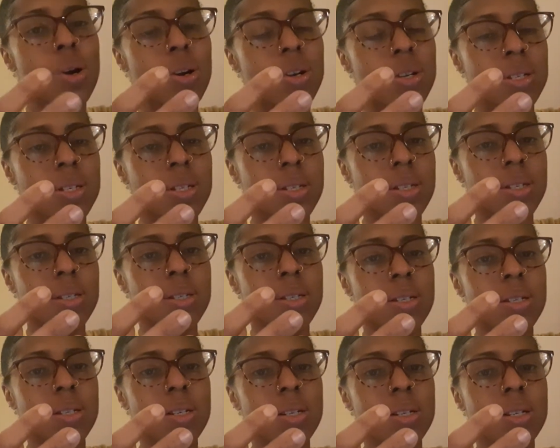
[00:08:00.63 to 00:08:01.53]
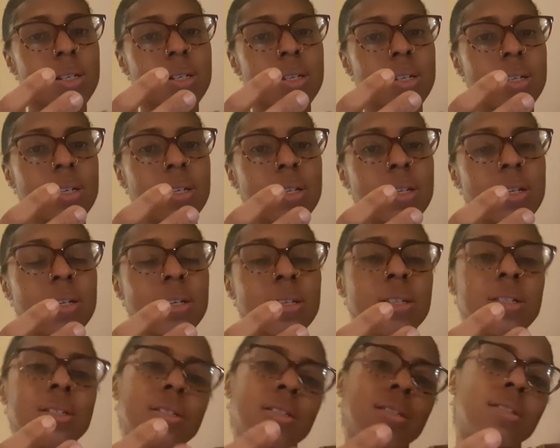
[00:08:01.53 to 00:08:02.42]
us
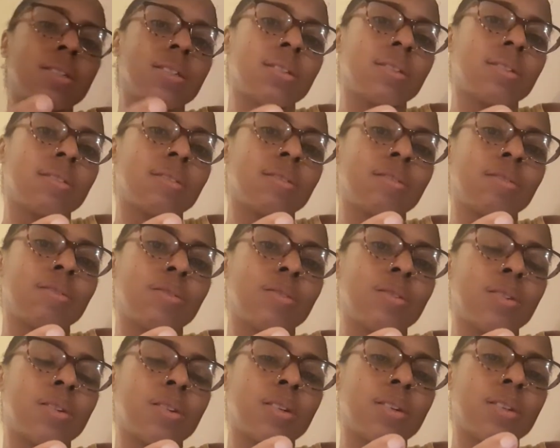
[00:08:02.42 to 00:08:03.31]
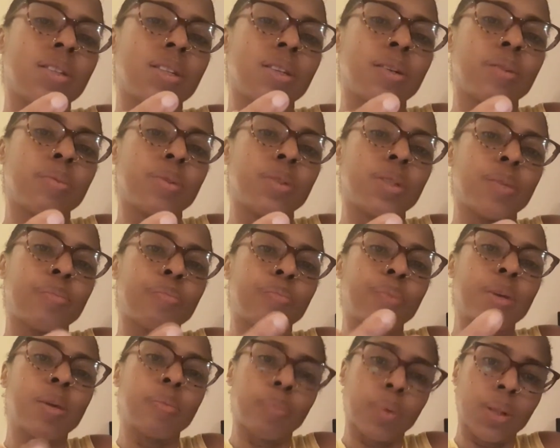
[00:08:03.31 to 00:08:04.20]
to the
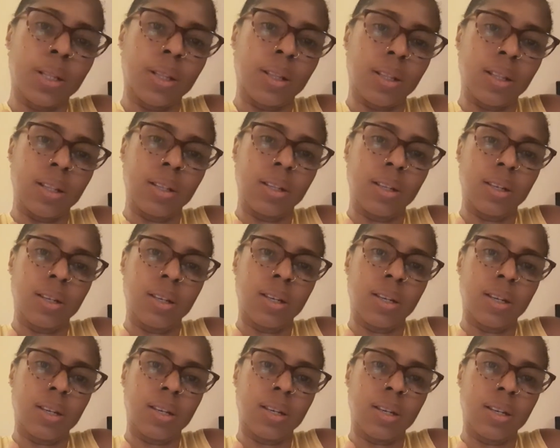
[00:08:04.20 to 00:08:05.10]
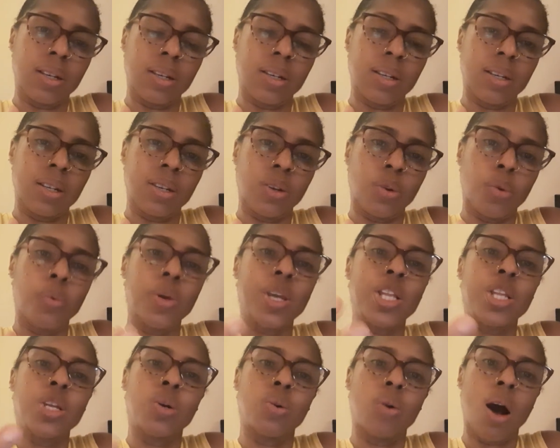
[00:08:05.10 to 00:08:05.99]
people we
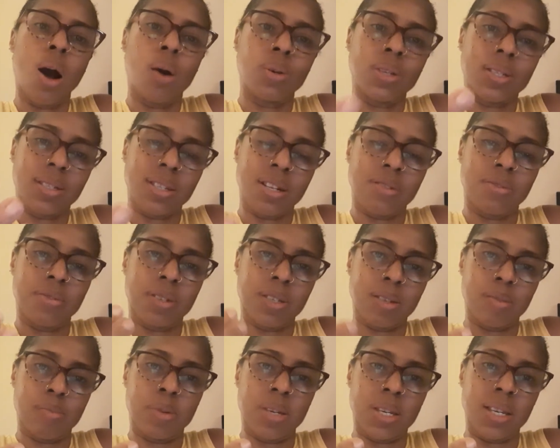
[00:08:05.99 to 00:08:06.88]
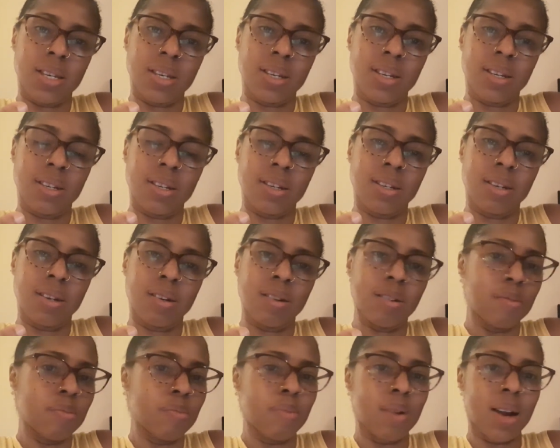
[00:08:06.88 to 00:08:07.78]
know ourselves to be
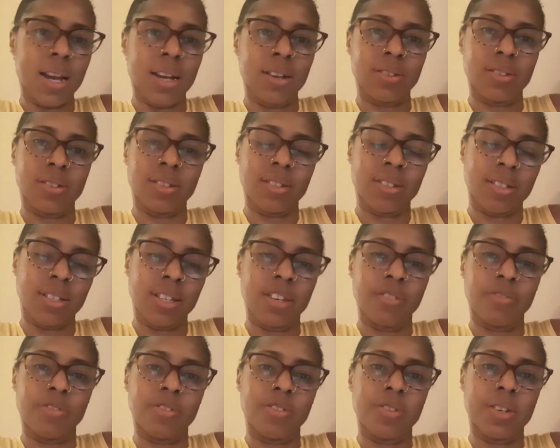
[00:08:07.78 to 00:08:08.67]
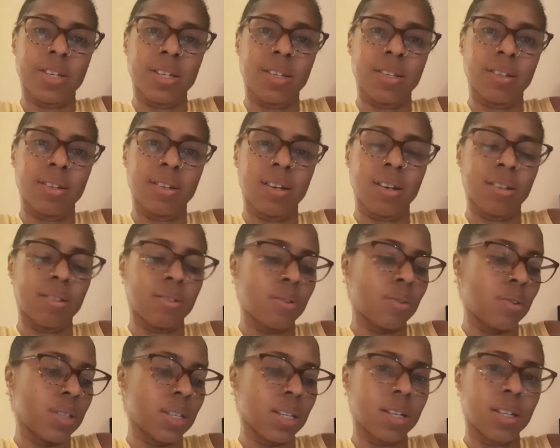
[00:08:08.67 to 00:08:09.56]
prior to slavery and
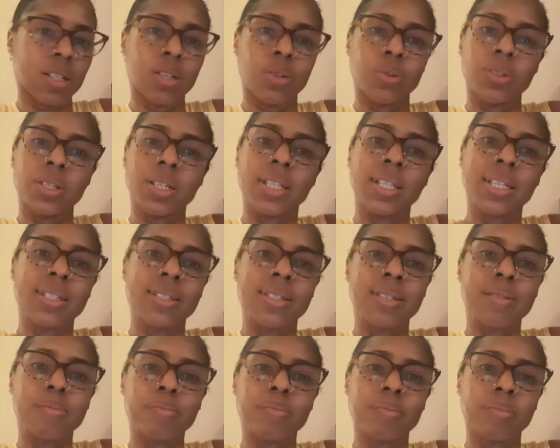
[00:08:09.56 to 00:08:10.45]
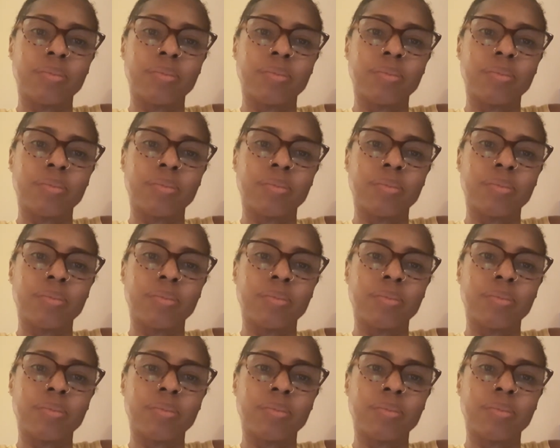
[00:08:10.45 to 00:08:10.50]
all the colonialism.